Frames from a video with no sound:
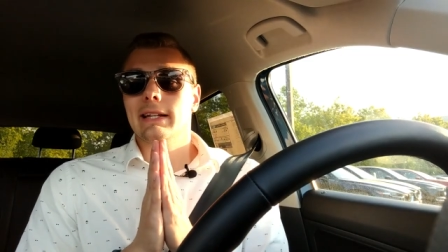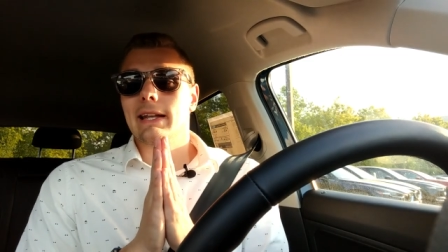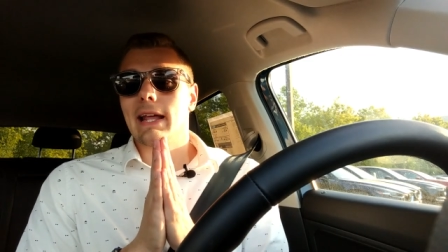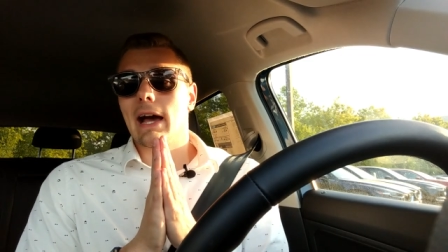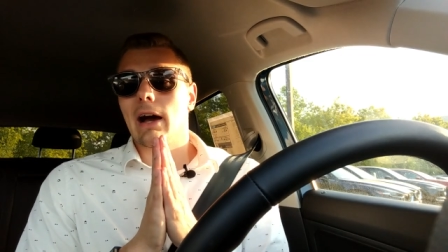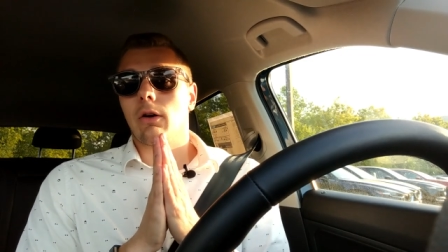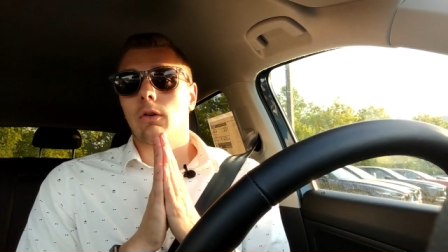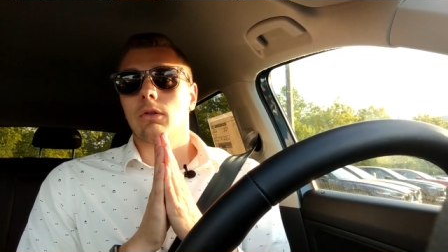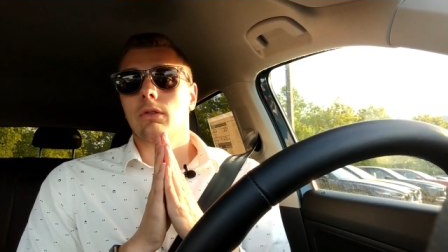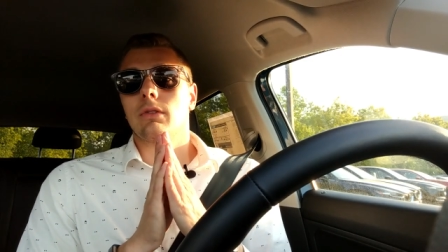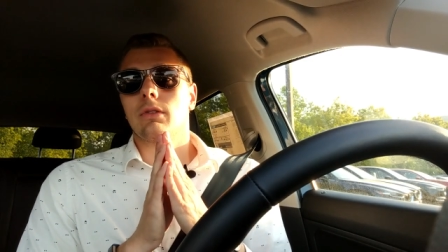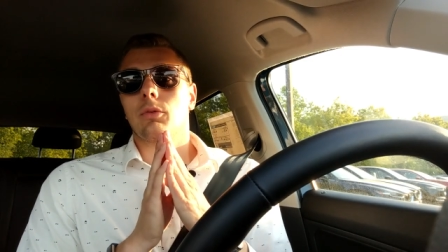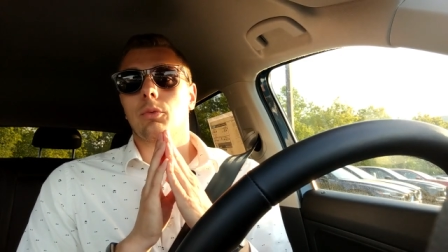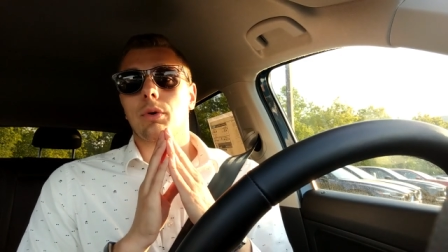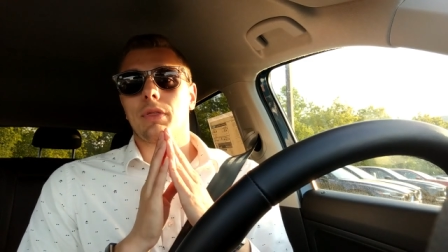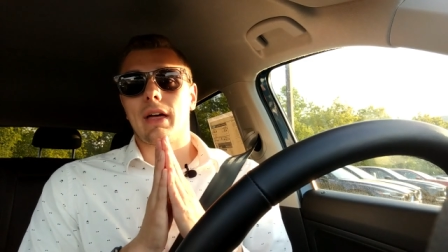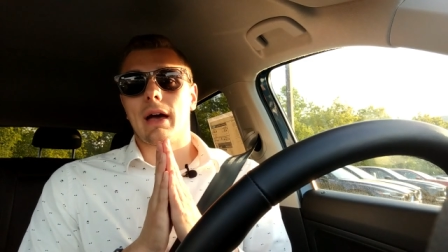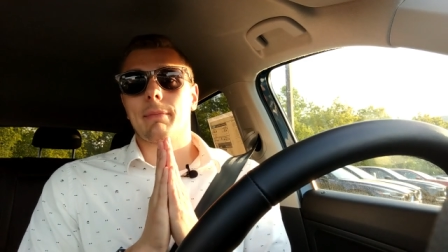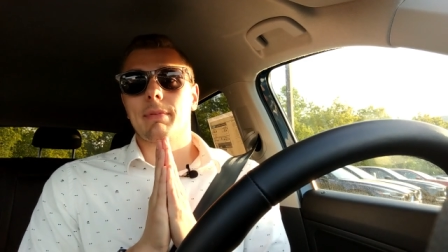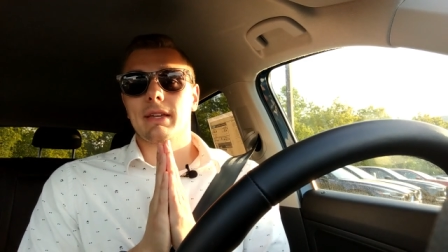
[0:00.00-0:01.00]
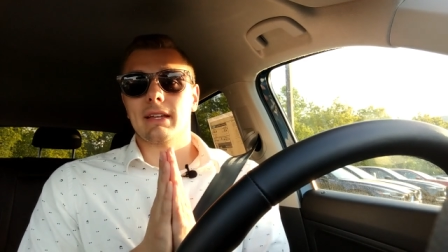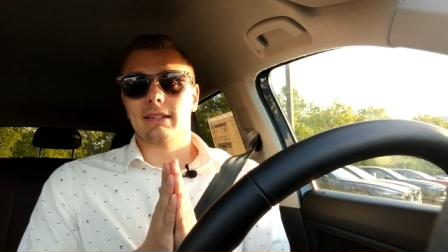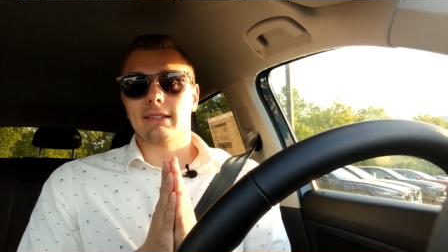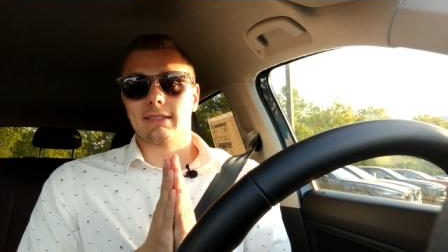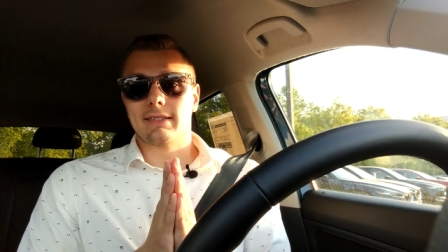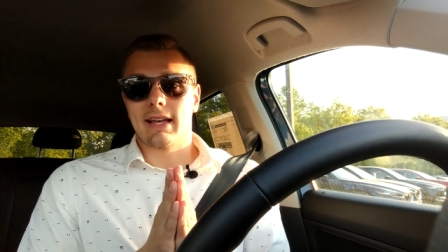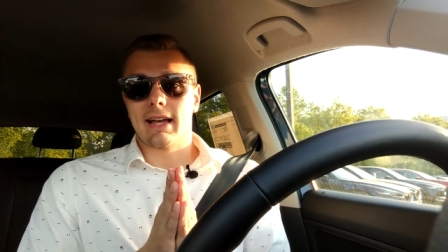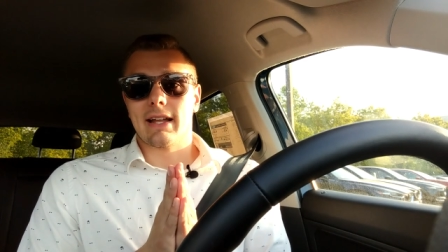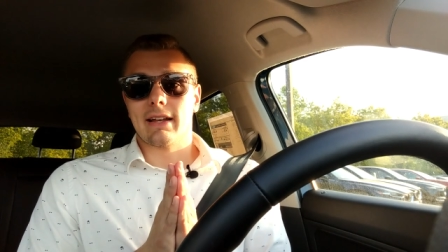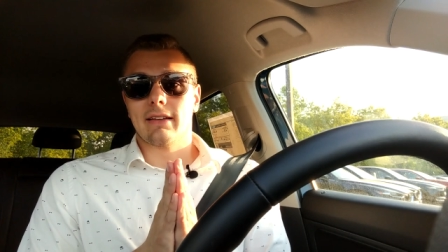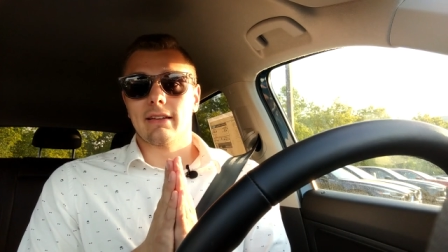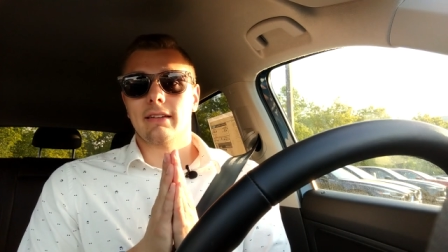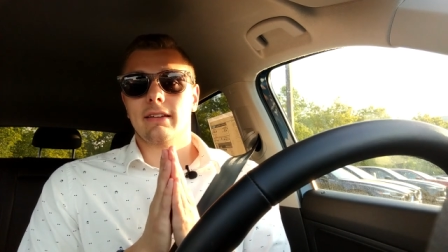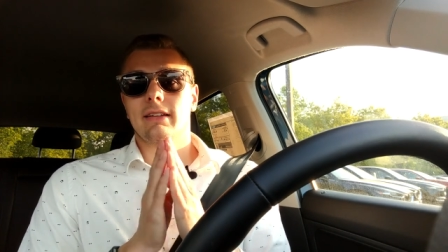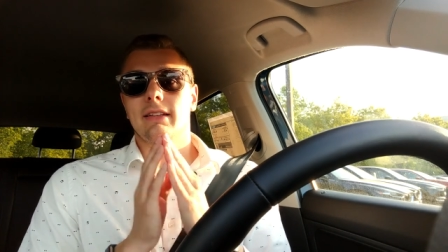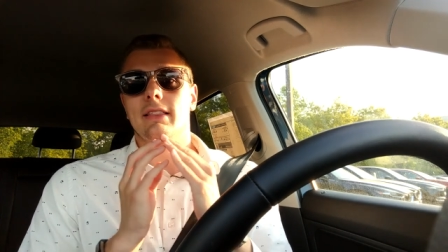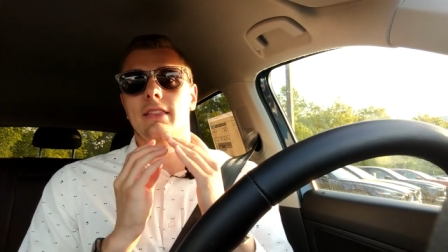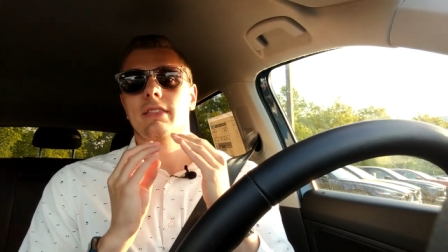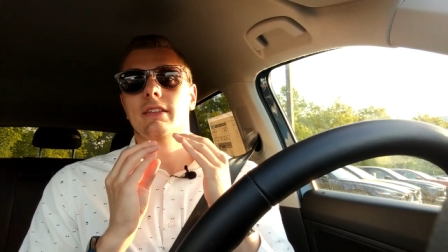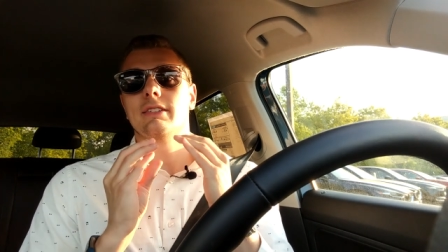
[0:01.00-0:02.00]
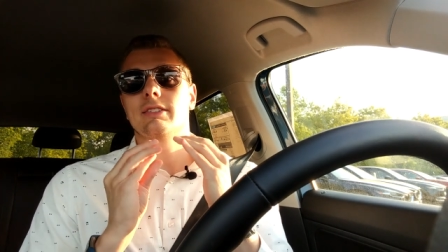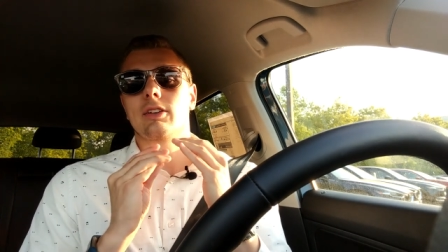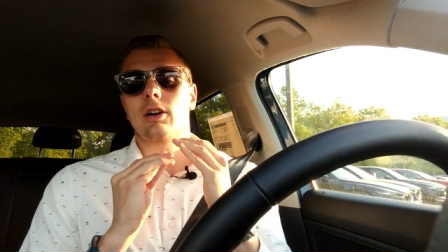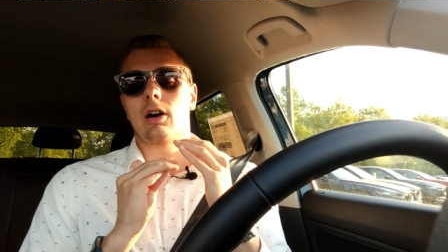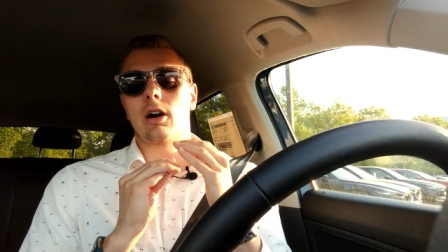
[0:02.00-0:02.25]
Now, with that being said, this